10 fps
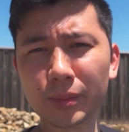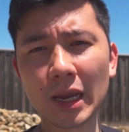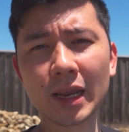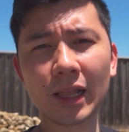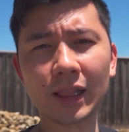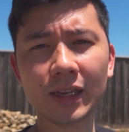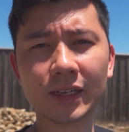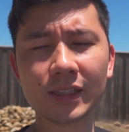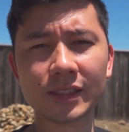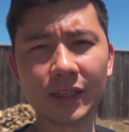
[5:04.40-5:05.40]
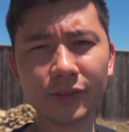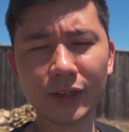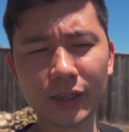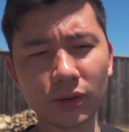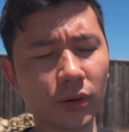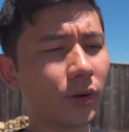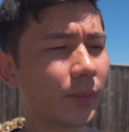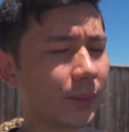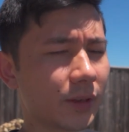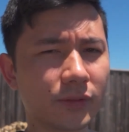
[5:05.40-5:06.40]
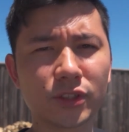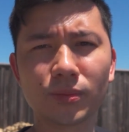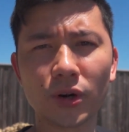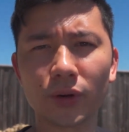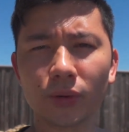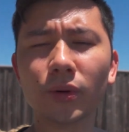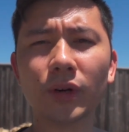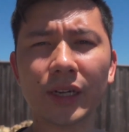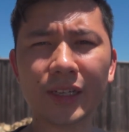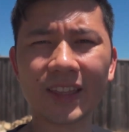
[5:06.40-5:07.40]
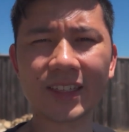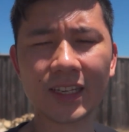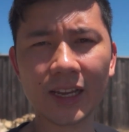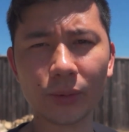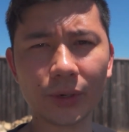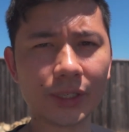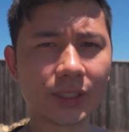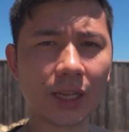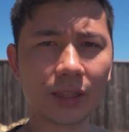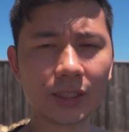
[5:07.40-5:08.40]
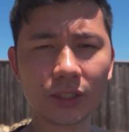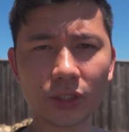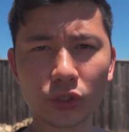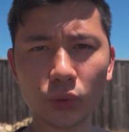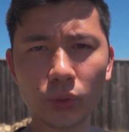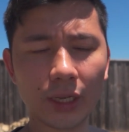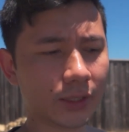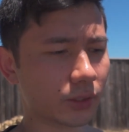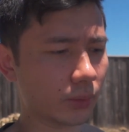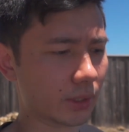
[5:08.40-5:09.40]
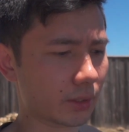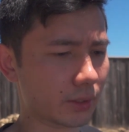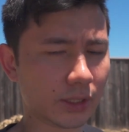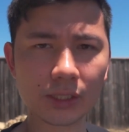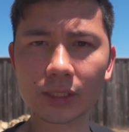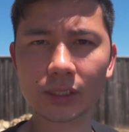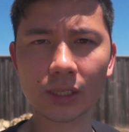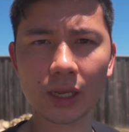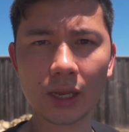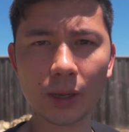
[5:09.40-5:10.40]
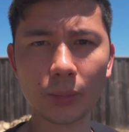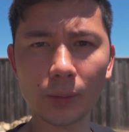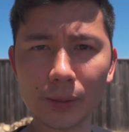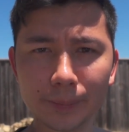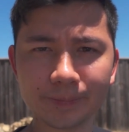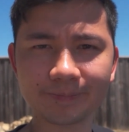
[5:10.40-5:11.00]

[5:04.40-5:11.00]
back later this evening or maybe even tomorrow or another day where it's a little cooler to work on this problem.